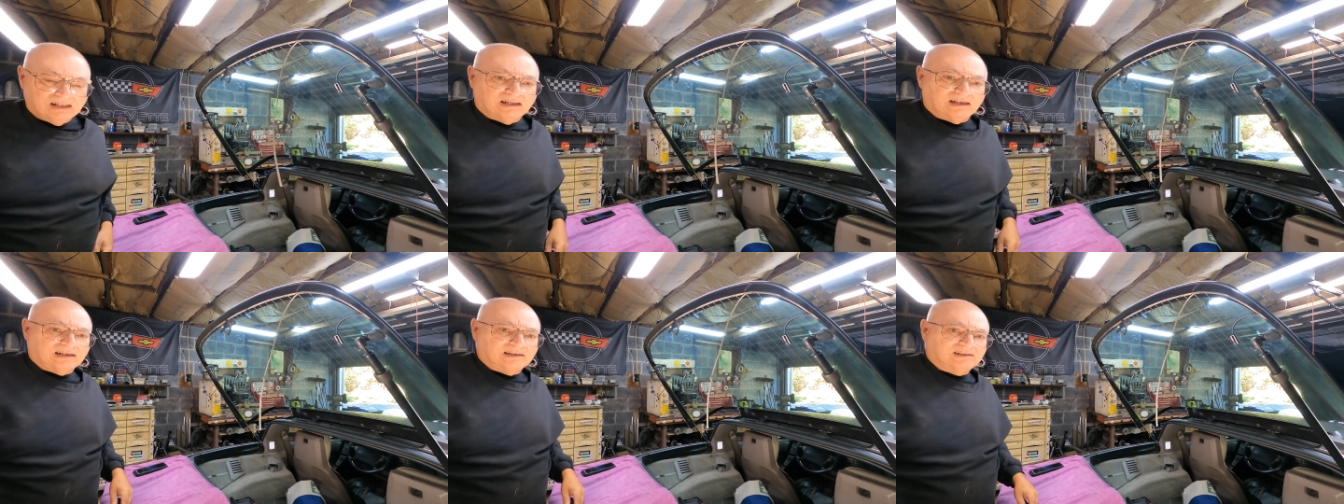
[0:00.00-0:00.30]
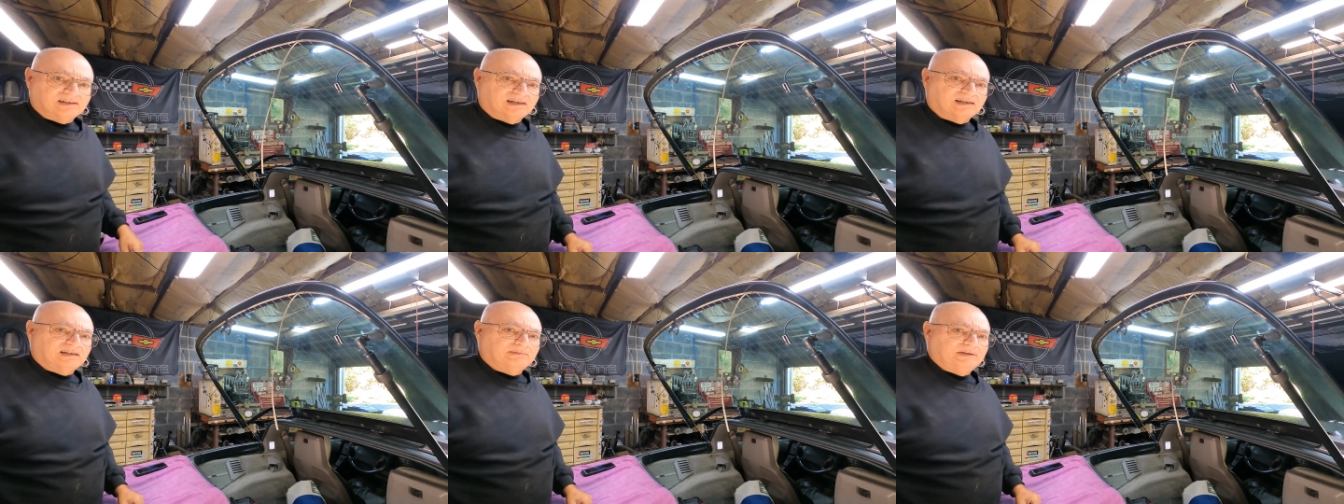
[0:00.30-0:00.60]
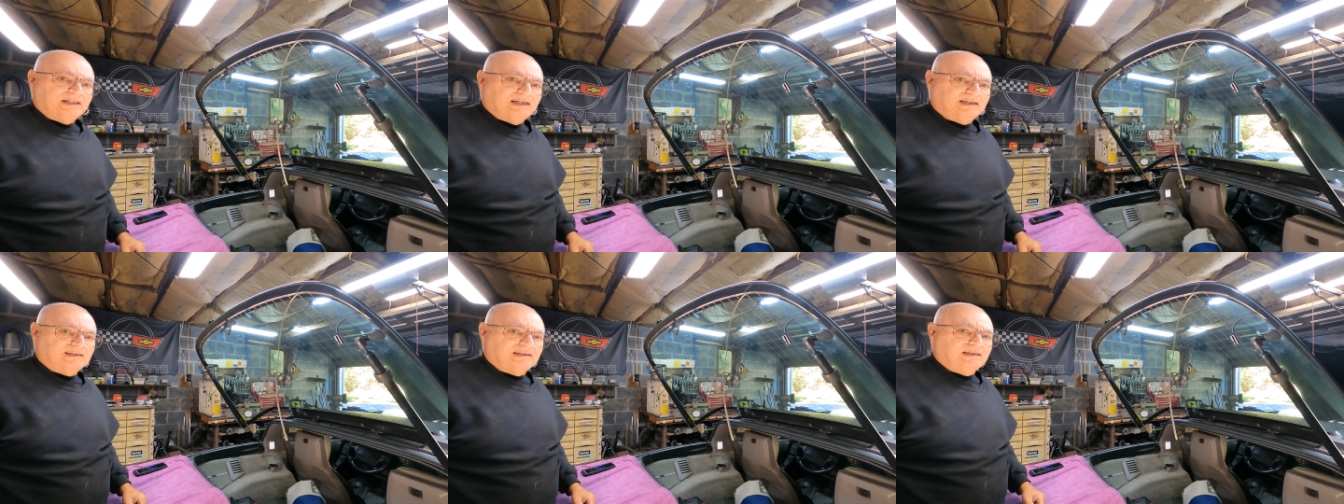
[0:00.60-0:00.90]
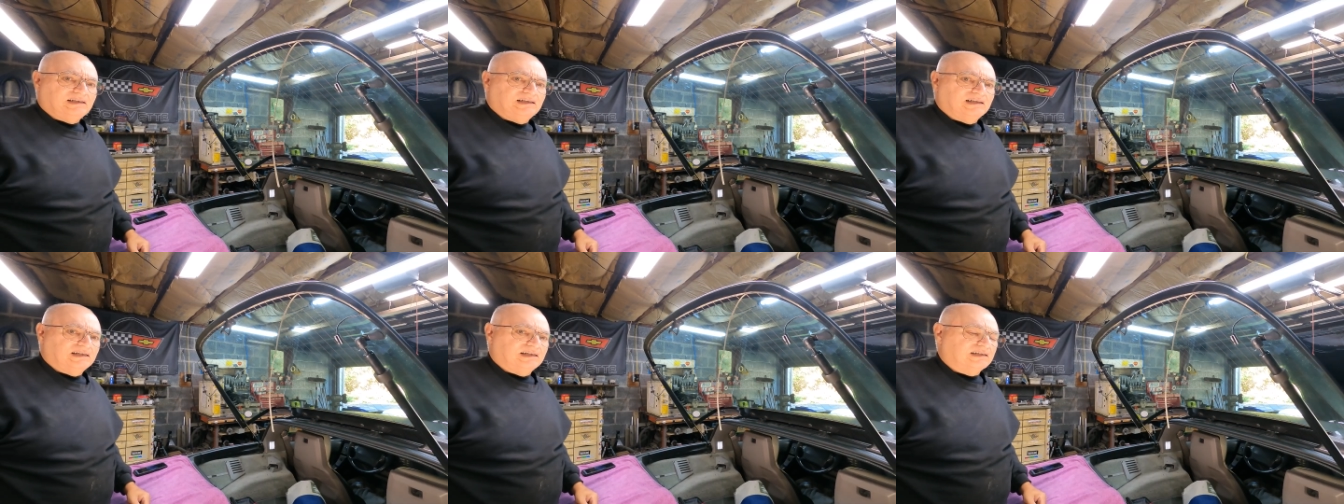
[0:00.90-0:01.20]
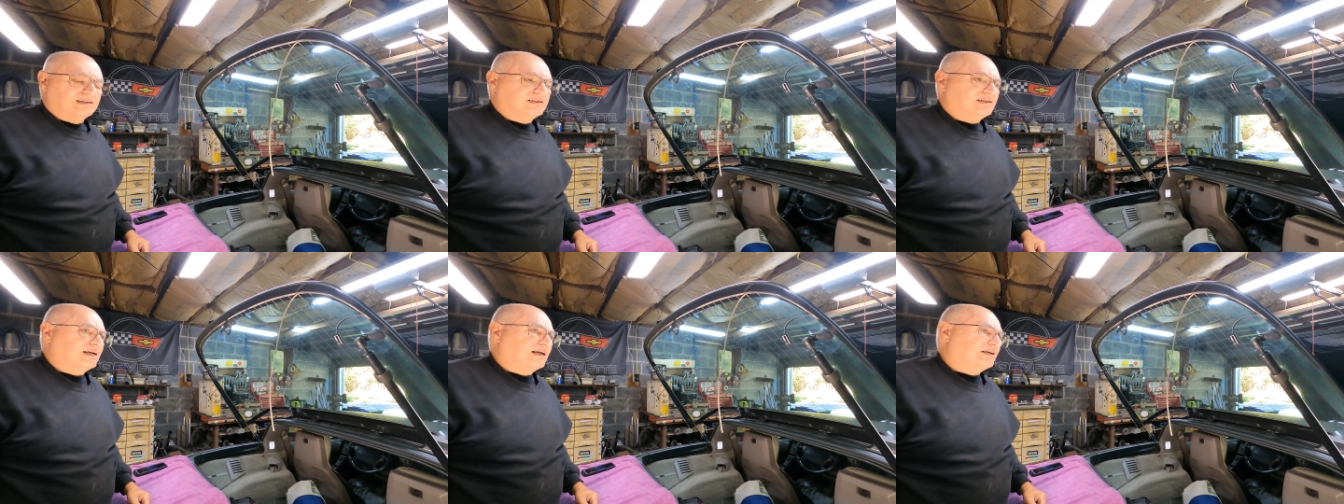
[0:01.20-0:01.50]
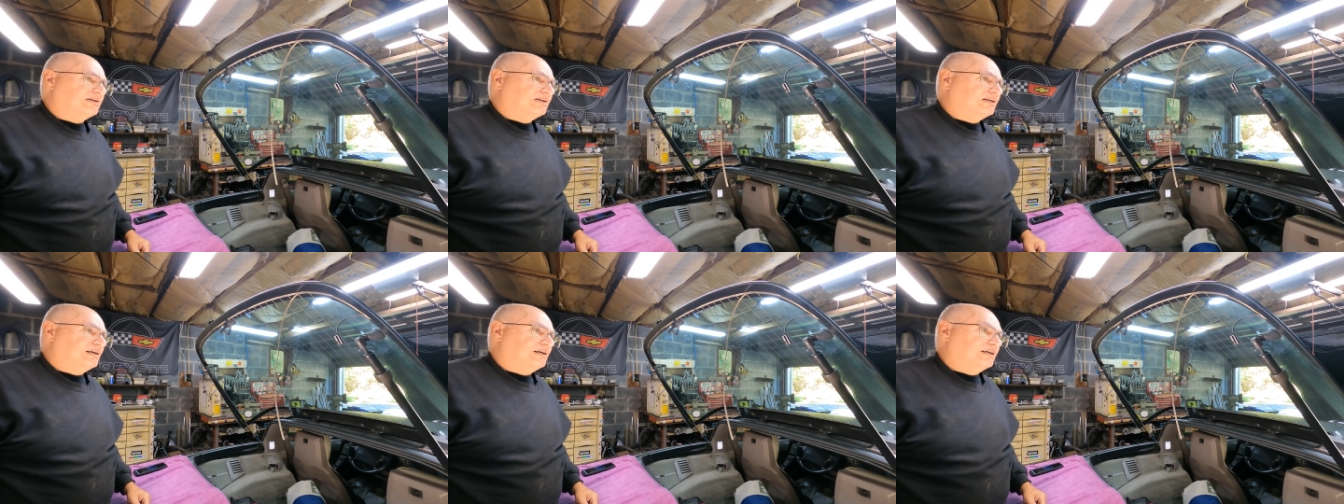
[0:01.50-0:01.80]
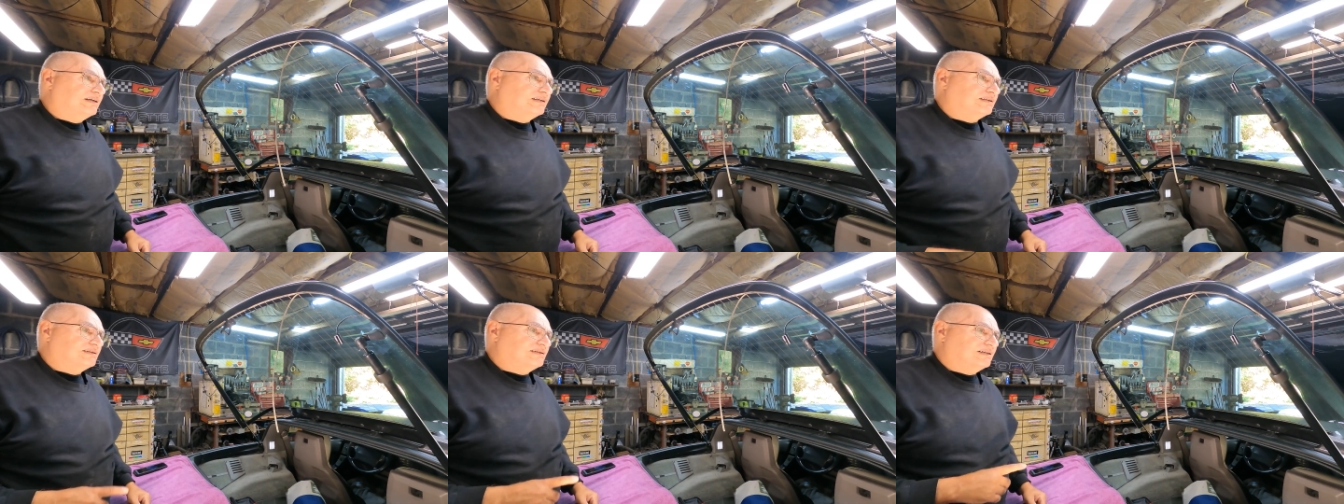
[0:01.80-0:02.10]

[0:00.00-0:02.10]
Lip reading: like I said, let me get the soldering iron